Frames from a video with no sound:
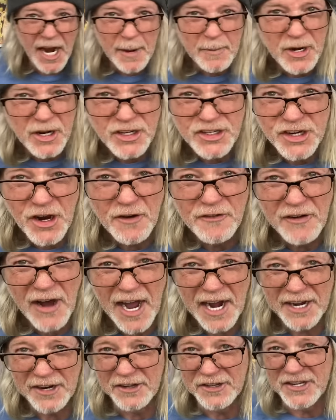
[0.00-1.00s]
I'm going to show
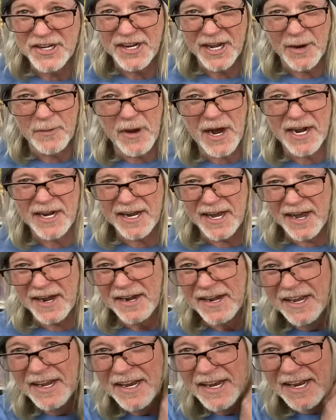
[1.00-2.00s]
vinyl today. Why not?
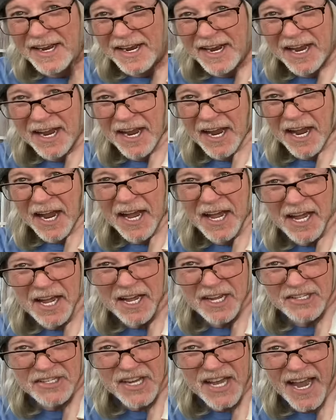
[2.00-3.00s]

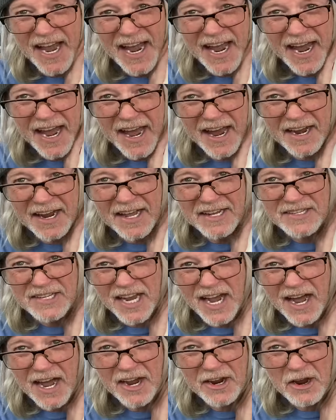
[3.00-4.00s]
It's Canon
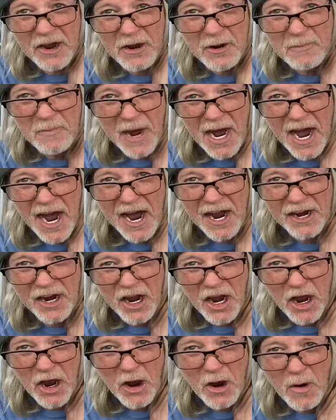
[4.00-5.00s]
Tago
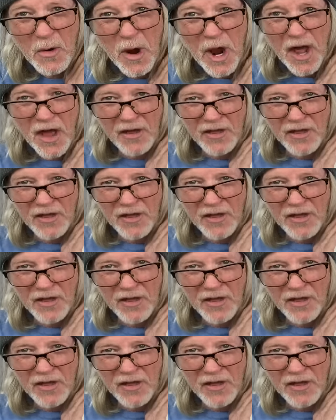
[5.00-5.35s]
Mago.